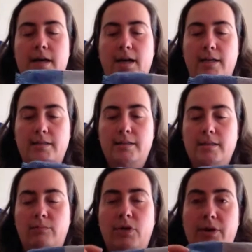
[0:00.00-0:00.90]
and
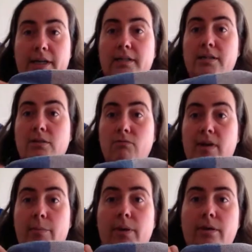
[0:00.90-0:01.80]
I'm going into the
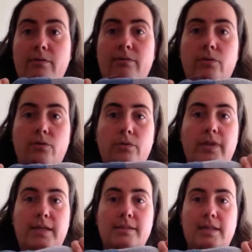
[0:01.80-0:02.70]
rib for
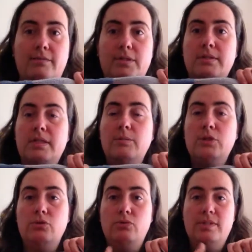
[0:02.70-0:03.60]
that sleeve. So it's going to be
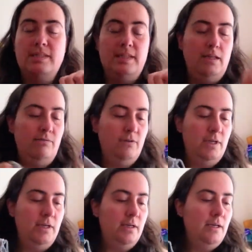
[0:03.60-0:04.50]
short sleeve,
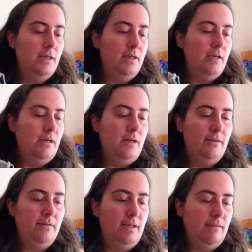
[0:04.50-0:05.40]
and I
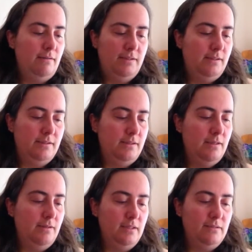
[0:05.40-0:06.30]
think that's
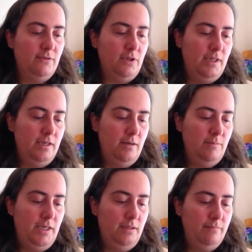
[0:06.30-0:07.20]
fine. I
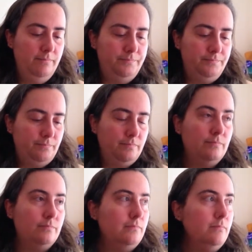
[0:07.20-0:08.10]
mean,
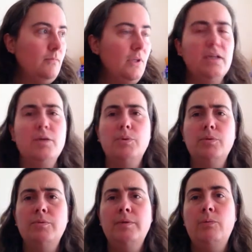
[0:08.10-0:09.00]
I could
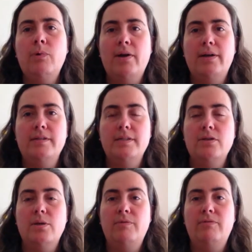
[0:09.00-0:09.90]
probably wear it this
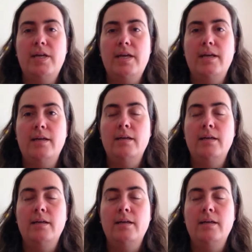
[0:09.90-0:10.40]
time of year,